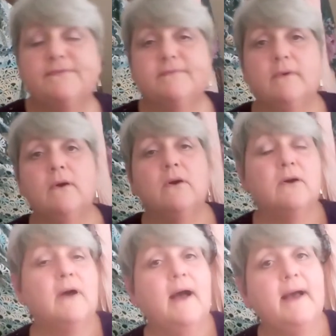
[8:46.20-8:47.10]

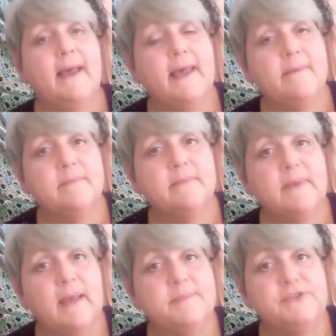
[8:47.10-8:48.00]
oh, I am
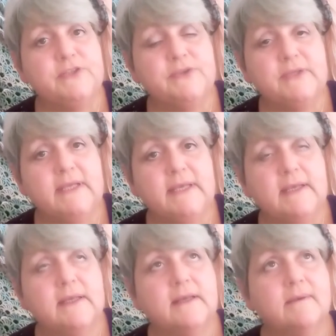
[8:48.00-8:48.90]
absolutely
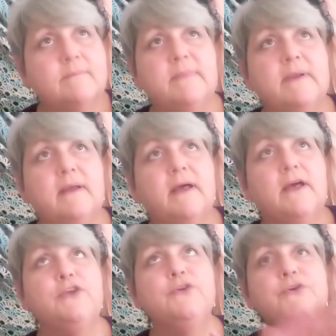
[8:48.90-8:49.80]
a
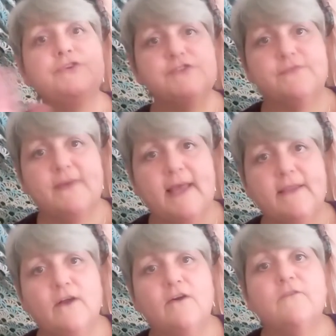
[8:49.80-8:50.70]
huge fan
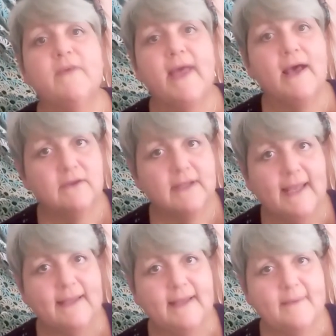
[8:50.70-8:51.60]
of
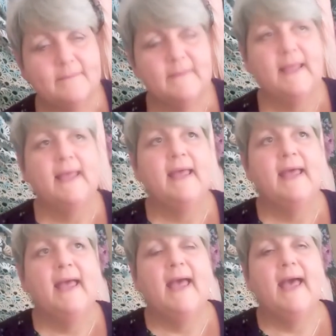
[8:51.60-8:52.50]
Outlander.
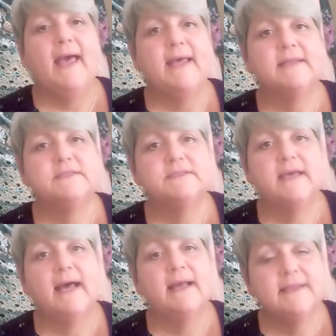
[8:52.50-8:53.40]
And
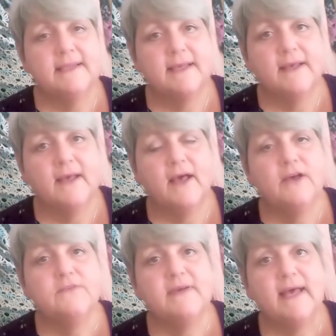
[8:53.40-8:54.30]
Anya
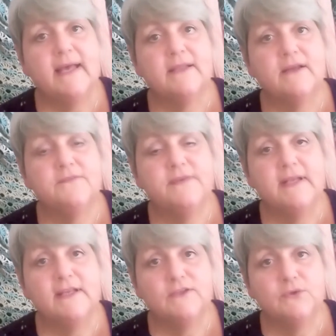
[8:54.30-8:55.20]
over at
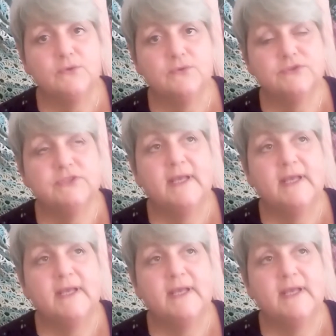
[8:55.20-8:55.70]
Ophelia Talks,